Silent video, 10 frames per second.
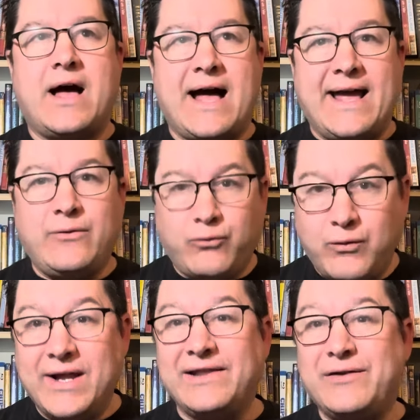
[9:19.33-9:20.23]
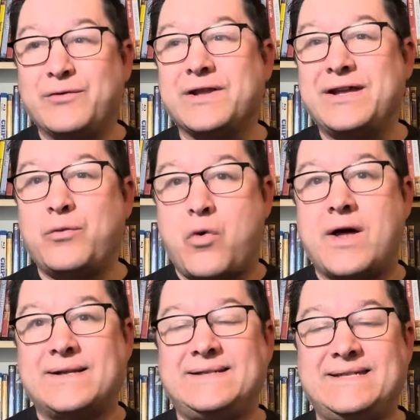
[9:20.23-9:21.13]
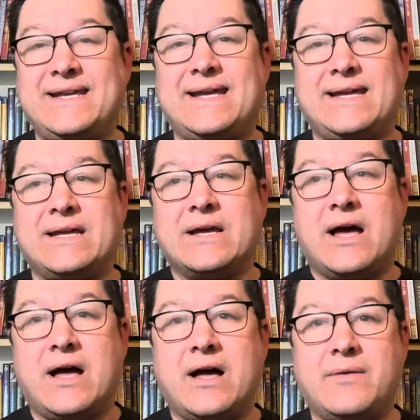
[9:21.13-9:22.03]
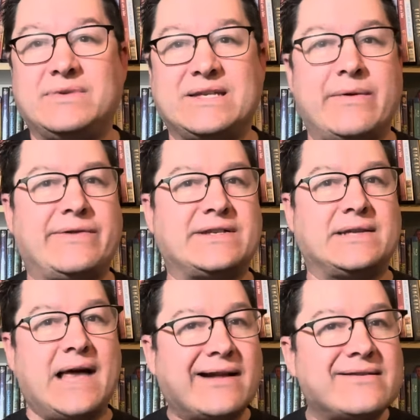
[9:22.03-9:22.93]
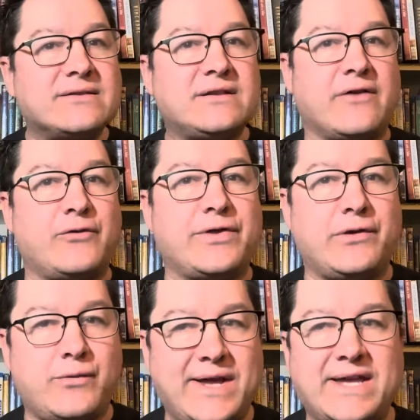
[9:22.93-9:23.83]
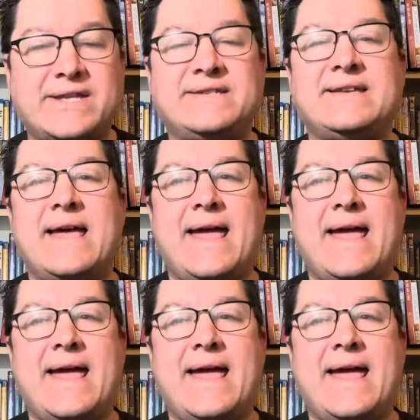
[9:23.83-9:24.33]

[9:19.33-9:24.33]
I really, really want to see some of this election stuff with Louise.